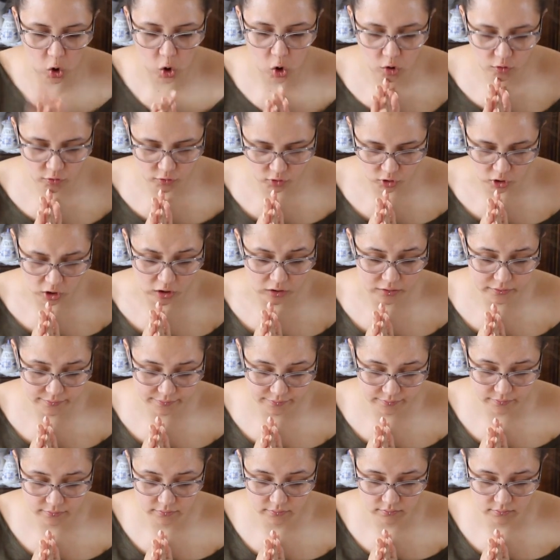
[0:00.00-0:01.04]
overall,
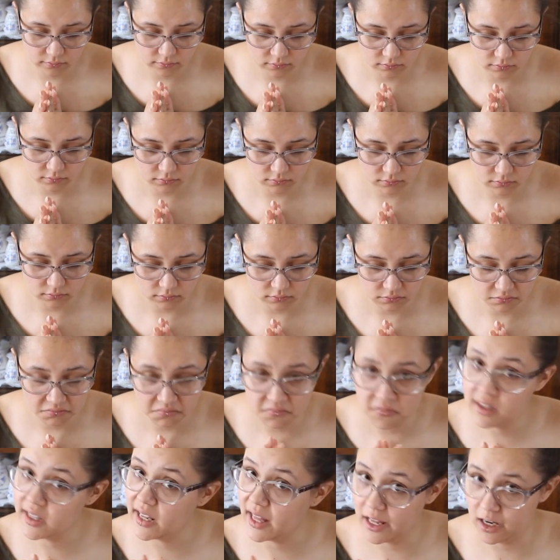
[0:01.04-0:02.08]

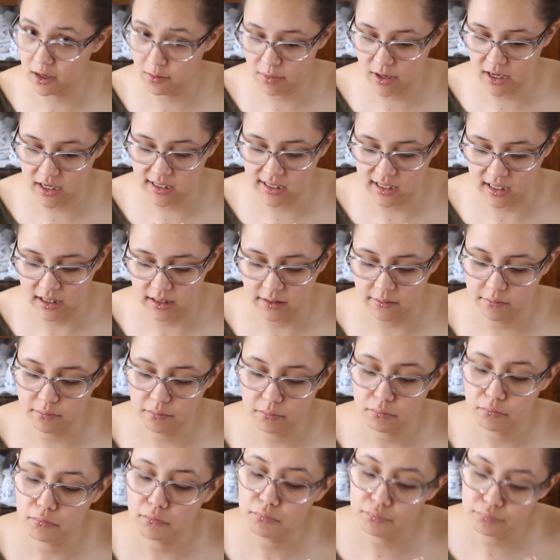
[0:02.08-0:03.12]
not a bad kit.
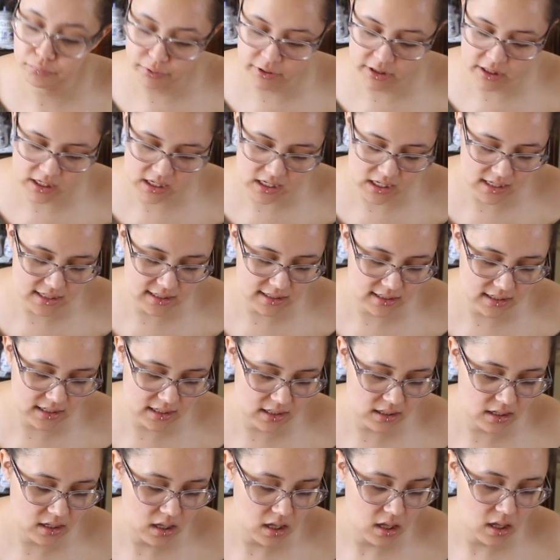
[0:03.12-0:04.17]
Pretty
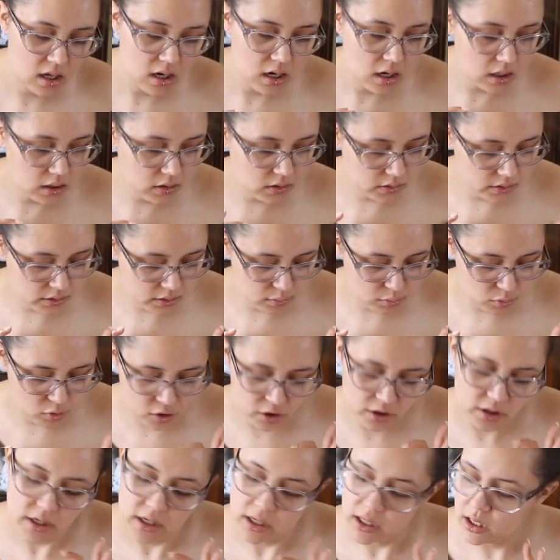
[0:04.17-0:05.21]
easy. A little
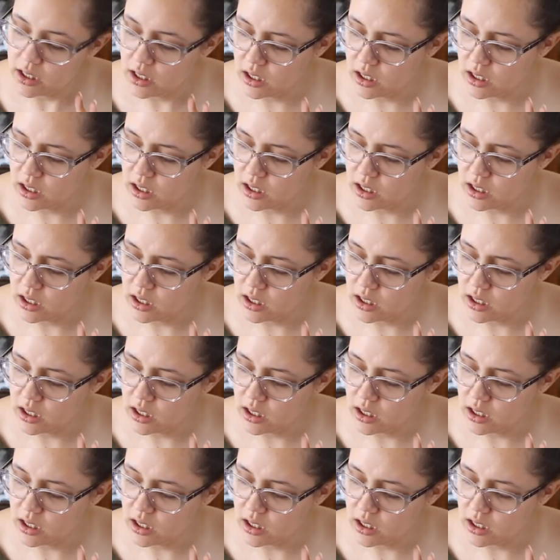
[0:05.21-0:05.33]
more